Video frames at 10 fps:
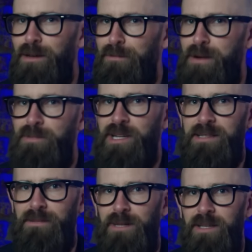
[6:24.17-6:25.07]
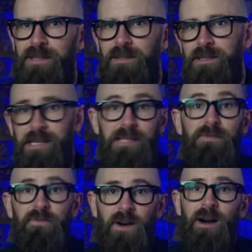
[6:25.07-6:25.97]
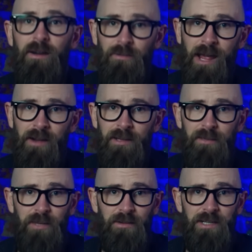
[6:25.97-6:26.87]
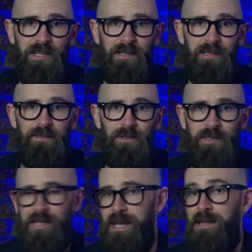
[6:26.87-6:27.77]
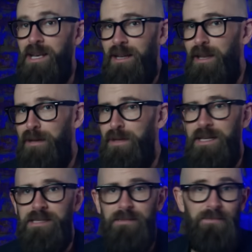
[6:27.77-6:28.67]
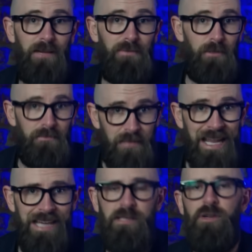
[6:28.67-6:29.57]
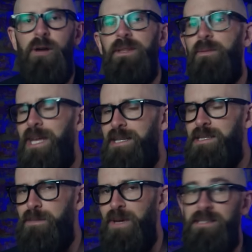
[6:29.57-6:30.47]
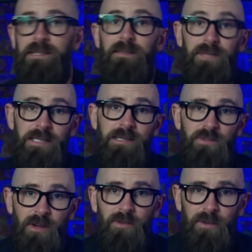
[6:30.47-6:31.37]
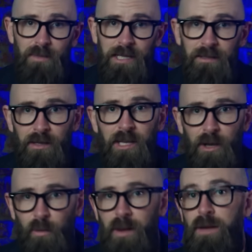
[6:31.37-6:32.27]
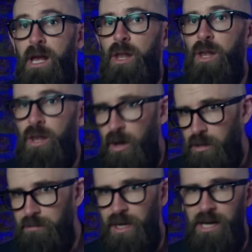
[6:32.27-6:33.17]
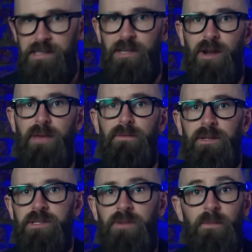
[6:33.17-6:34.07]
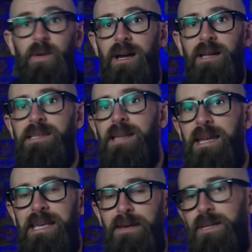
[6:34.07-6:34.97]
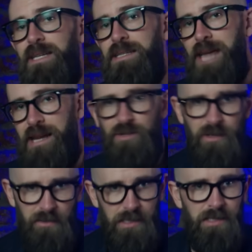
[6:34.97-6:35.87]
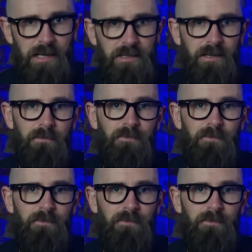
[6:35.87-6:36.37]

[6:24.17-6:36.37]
of reproductive molecules, is far rarer than we originally thought, and life is therefore less common than we anticipated. If this is true, it would mean that we've long passed the Great Filter and we aren't in any imminent danger of extinction.